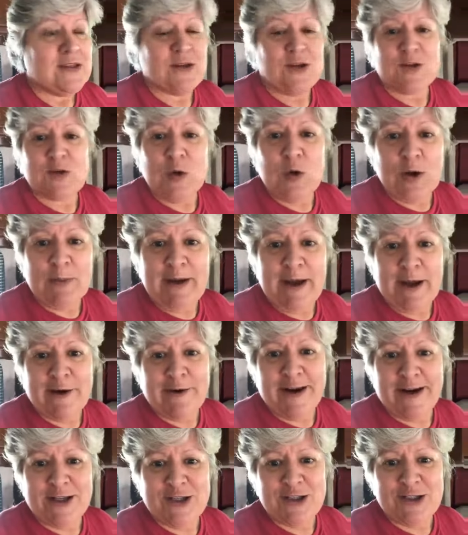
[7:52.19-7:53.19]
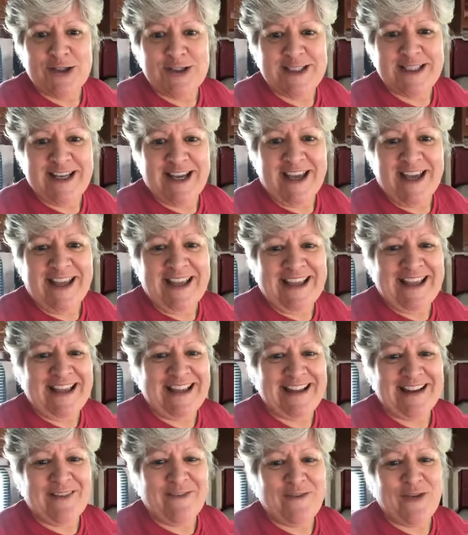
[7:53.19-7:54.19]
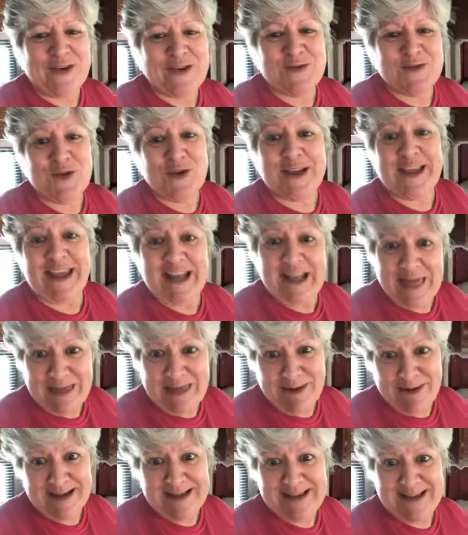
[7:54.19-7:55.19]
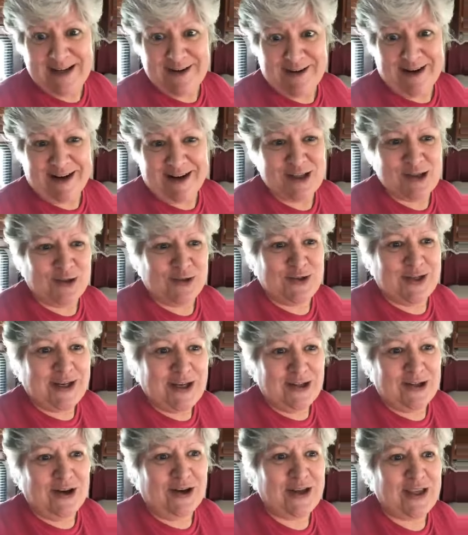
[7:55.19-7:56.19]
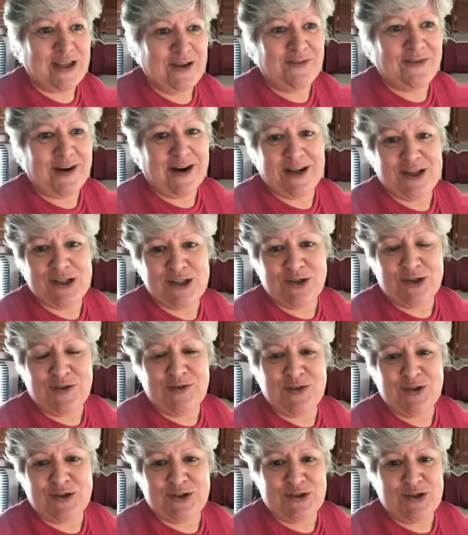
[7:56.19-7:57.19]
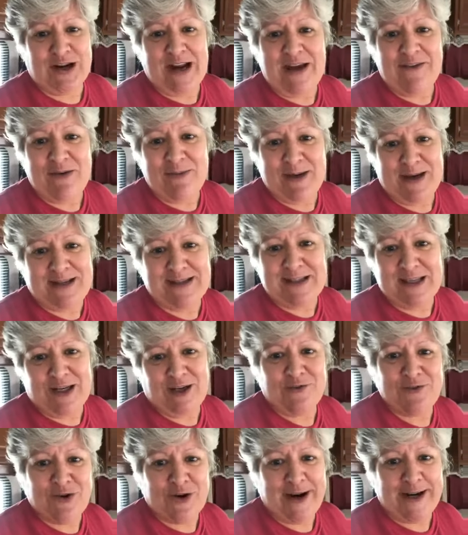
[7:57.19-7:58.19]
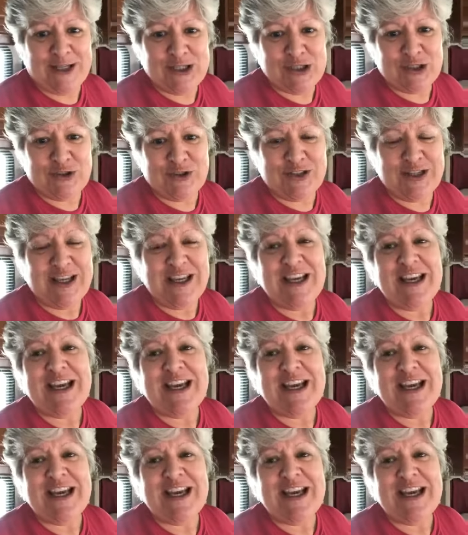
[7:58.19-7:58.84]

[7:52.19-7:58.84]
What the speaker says: So it's all about gratitude today. First of all, get in the mindset of gratitude. You cannot give gratitude if you do not have a mindset of gratitude.